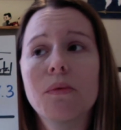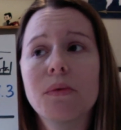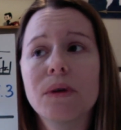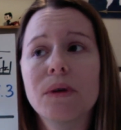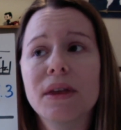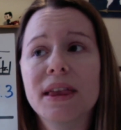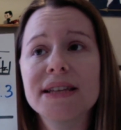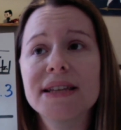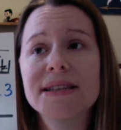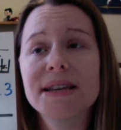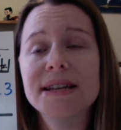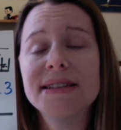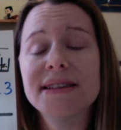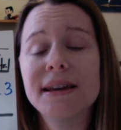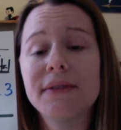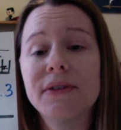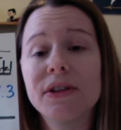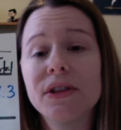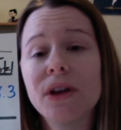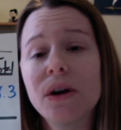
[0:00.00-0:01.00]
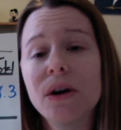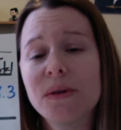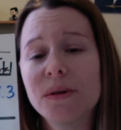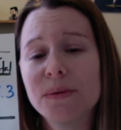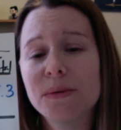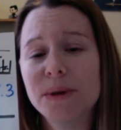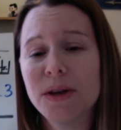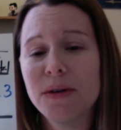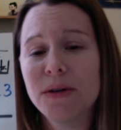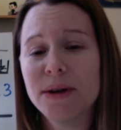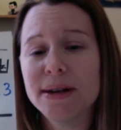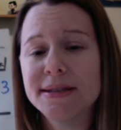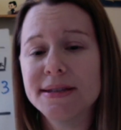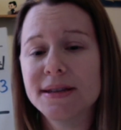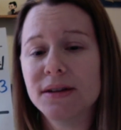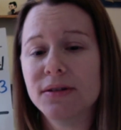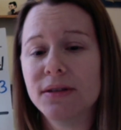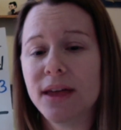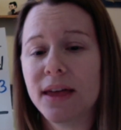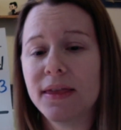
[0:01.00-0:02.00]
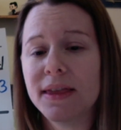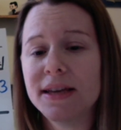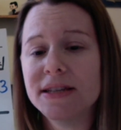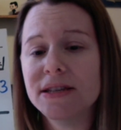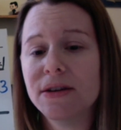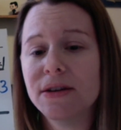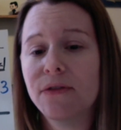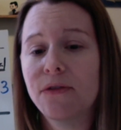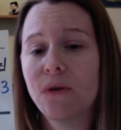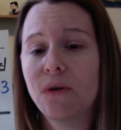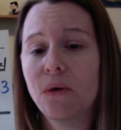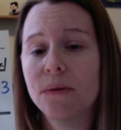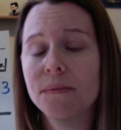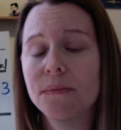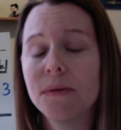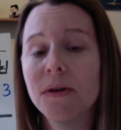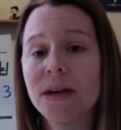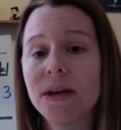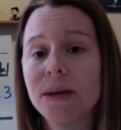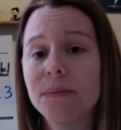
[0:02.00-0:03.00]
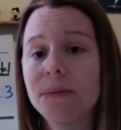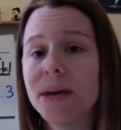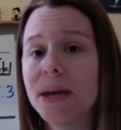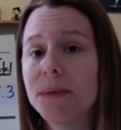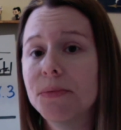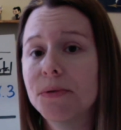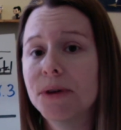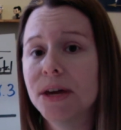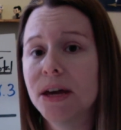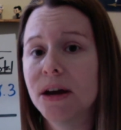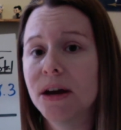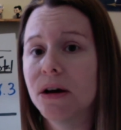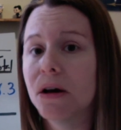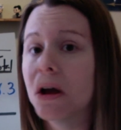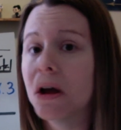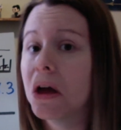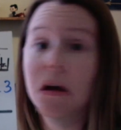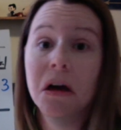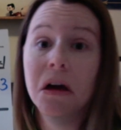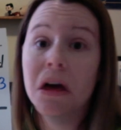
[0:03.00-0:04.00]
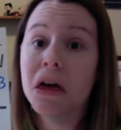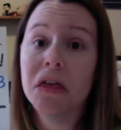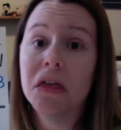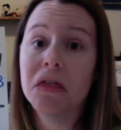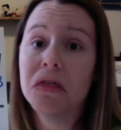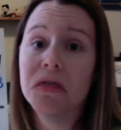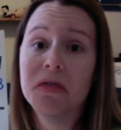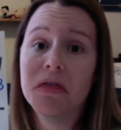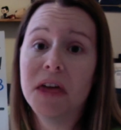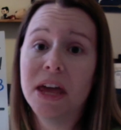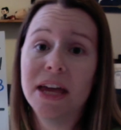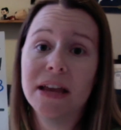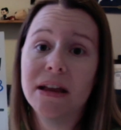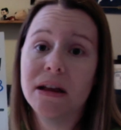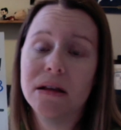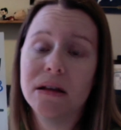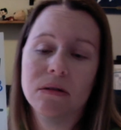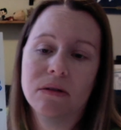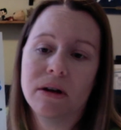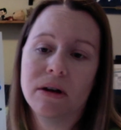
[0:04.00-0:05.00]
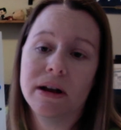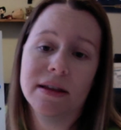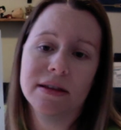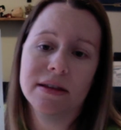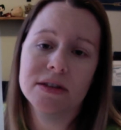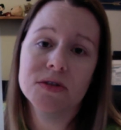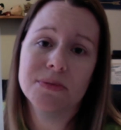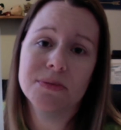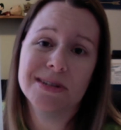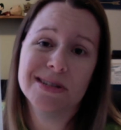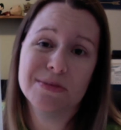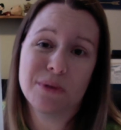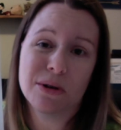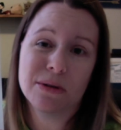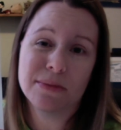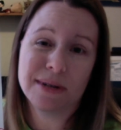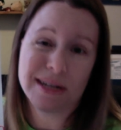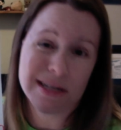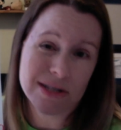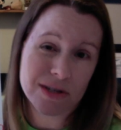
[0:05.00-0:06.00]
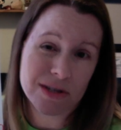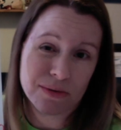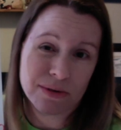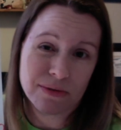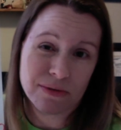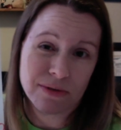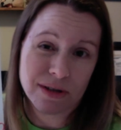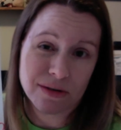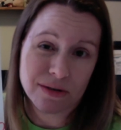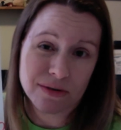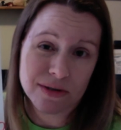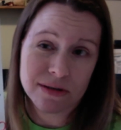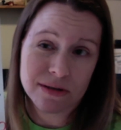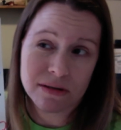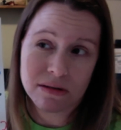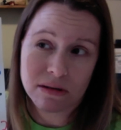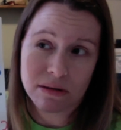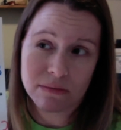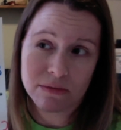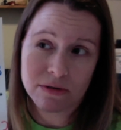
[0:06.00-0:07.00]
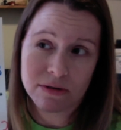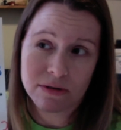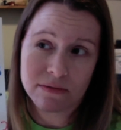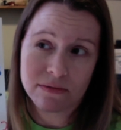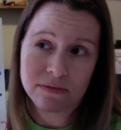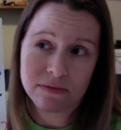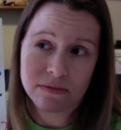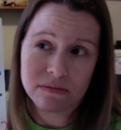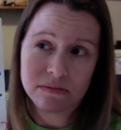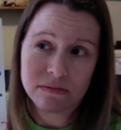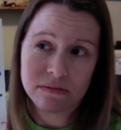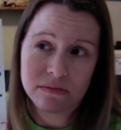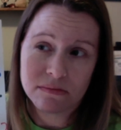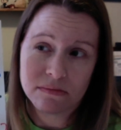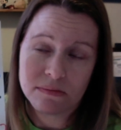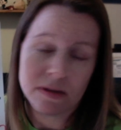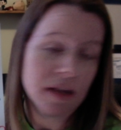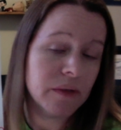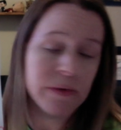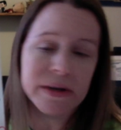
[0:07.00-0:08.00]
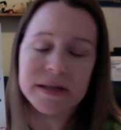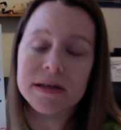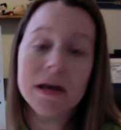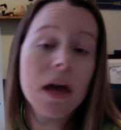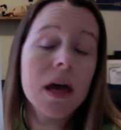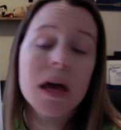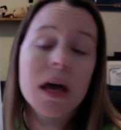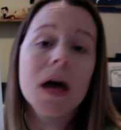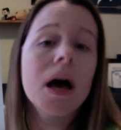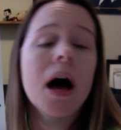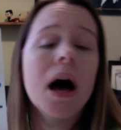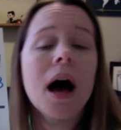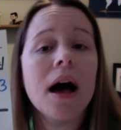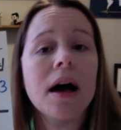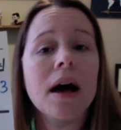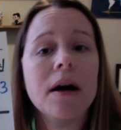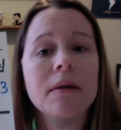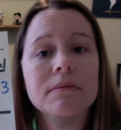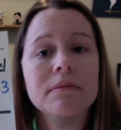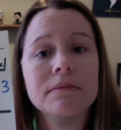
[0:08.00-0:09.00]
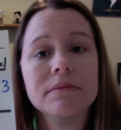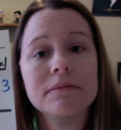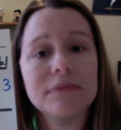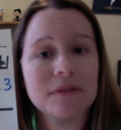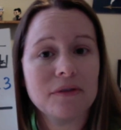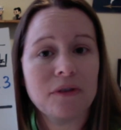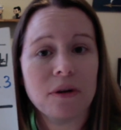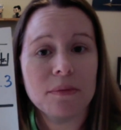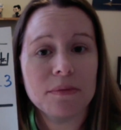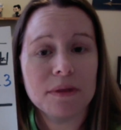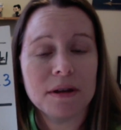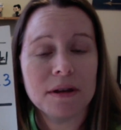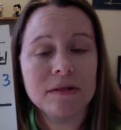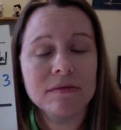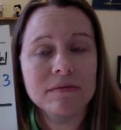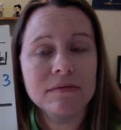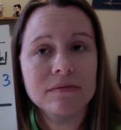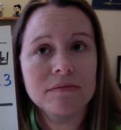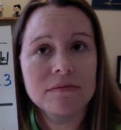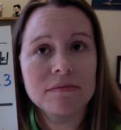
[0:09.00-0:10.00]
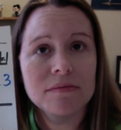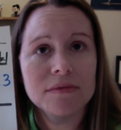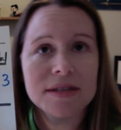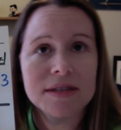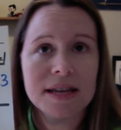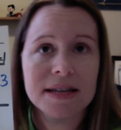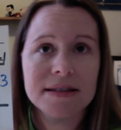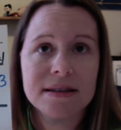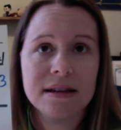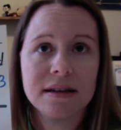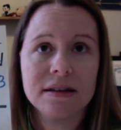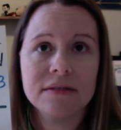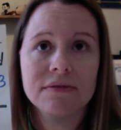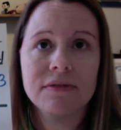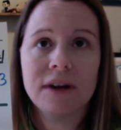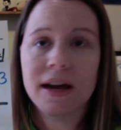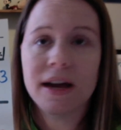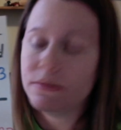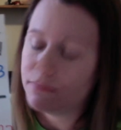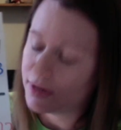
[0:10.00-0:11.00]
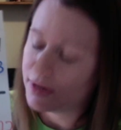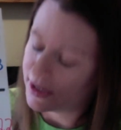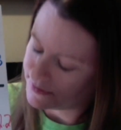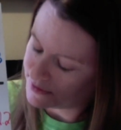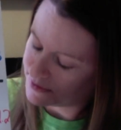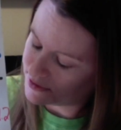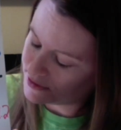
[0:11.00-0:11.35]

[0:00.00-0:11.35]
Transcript: this gets even lower when you consider that this 4 million people here, they didn't, granted this would be smaller because you would reduce the number of, anyways, from the states that didn't fight. But